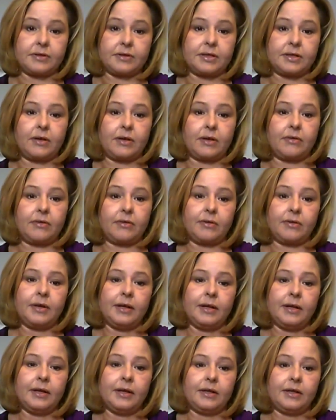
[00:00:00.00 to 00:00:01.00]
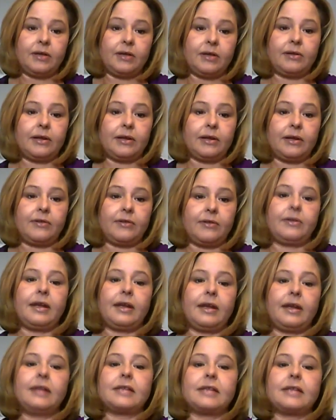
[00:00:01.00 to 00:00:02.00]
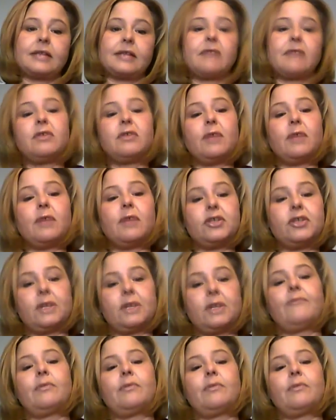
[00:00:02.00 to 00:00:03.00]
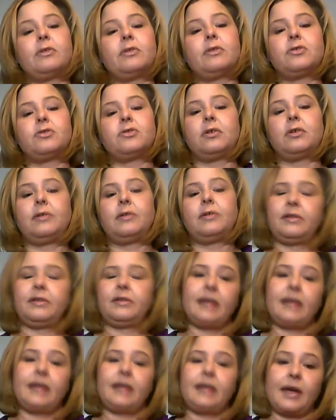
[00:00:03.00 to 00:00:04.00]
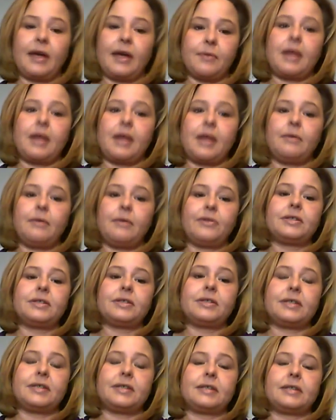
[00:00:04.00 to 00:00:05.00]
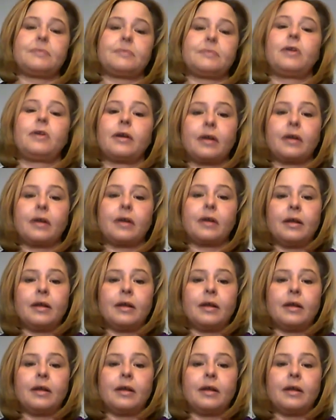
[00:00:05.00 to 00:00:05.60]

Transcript: So you literally, it's like when you watch an infomercial, you think, yeah, right. Well, this does work.